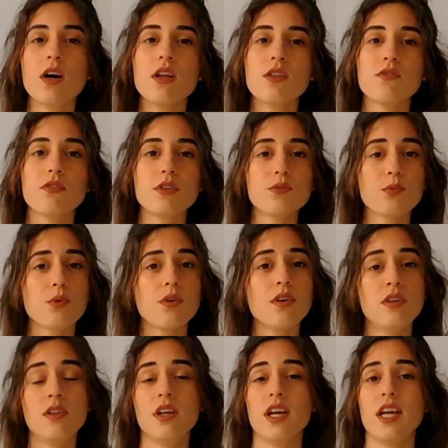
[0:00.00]
The first
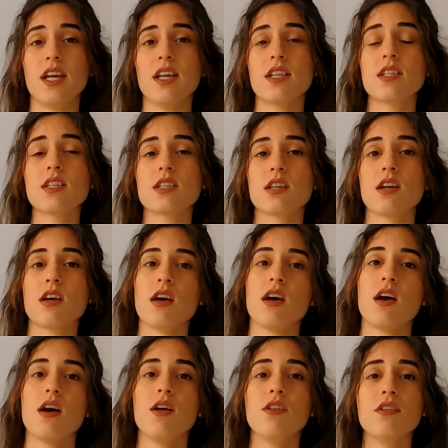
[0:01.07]
one is
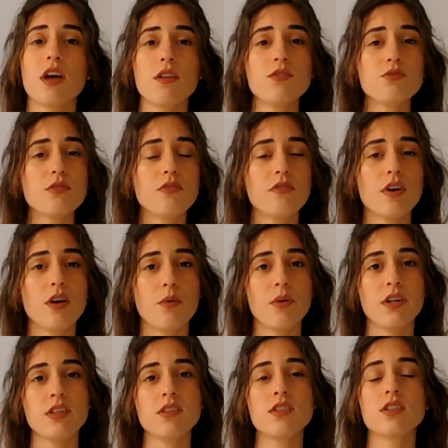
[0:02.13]
nouns
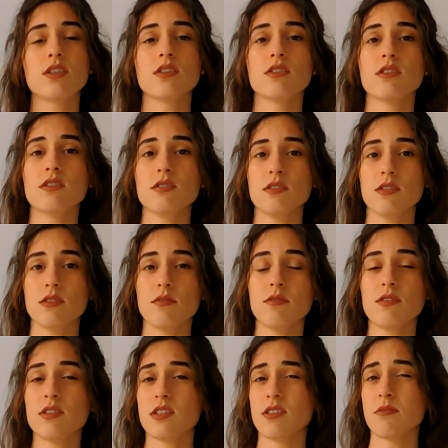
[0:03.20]
referring to
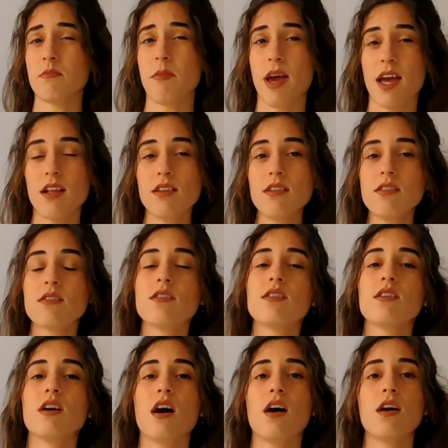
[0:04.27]
men
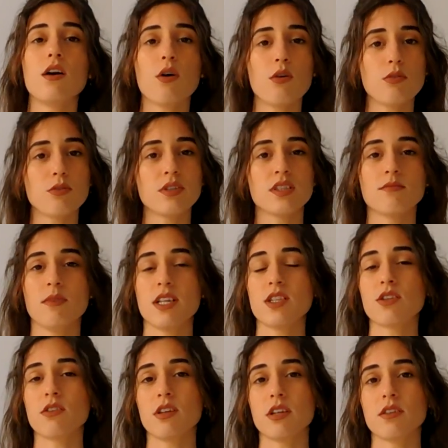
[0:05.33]
are always
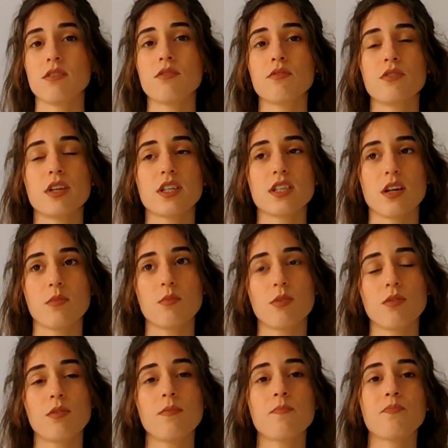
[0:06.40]
masculine. For
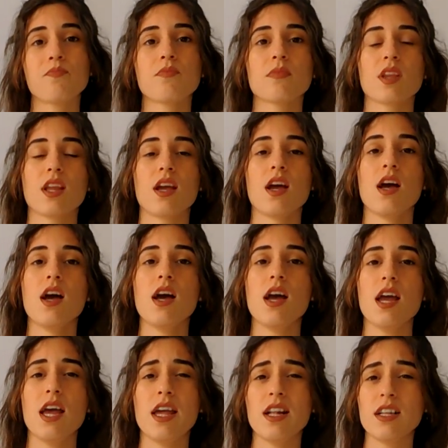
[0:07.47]
example,
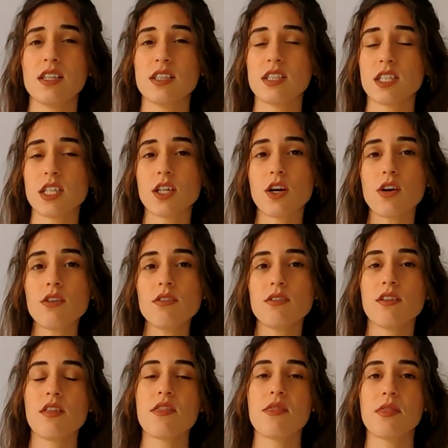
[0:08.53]
el chico,
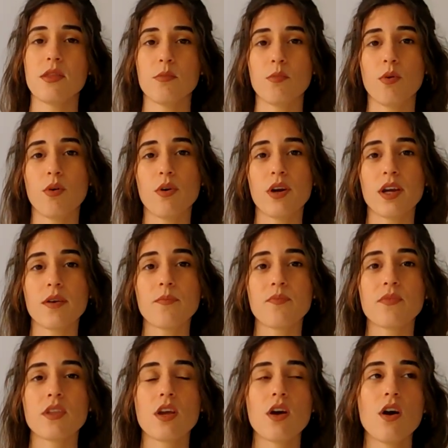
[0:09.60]
the boy,
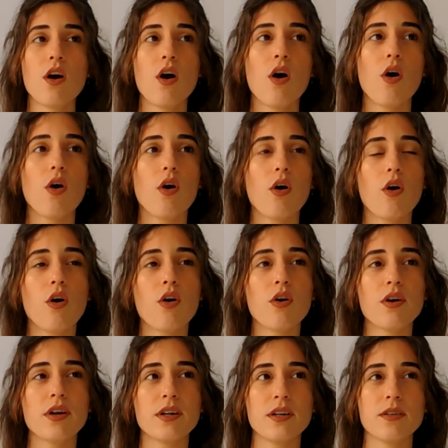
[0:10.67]

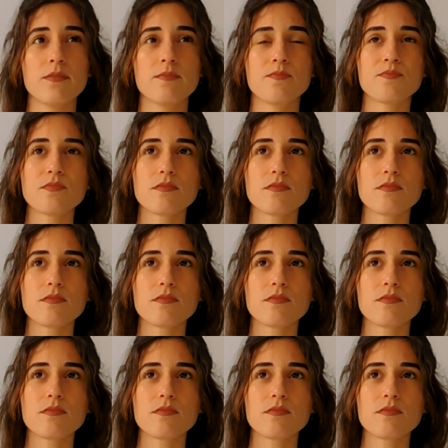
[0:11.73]
or